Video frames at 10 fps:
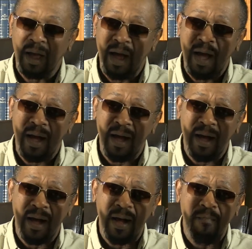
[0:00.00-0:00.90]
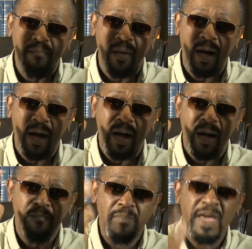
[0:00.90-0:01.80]
uh, uh um, uh,
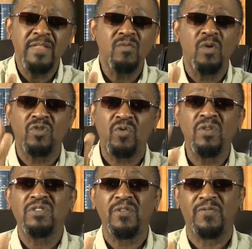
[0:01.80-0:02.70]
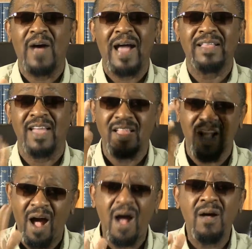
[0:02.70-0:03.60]
uh, men were crucified and
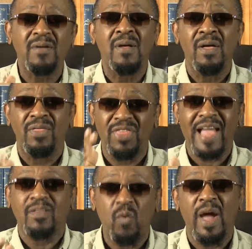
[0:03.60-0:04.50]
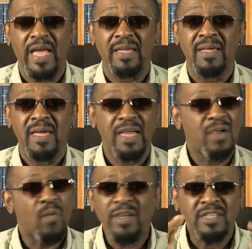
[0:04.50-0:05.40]
hung that way.
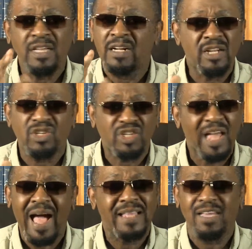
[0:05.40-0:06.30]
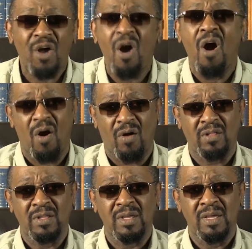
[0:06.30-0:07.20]
It wasn't a good sign at
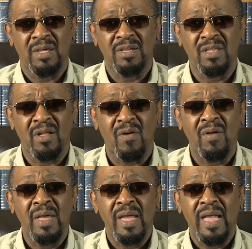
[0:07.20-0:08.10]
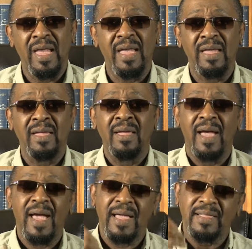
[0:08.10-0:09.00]
all, you know. And,
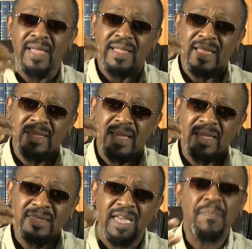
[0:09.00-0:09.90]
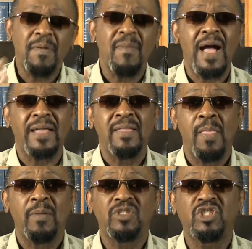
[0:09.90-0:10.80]
and, and, and keep in mind,
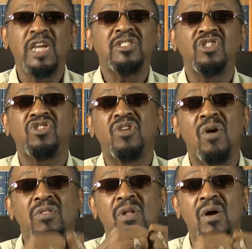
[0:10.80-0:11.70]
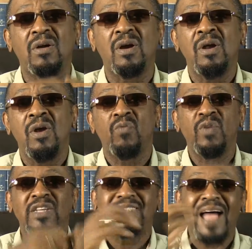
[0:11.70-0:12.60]
Jesus no longer
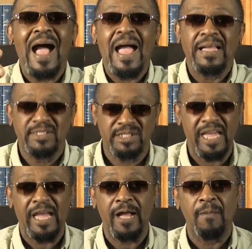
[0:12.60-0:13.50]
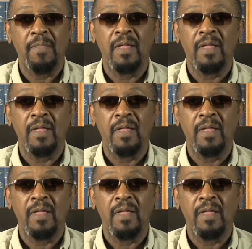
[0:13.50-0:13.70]
resides there.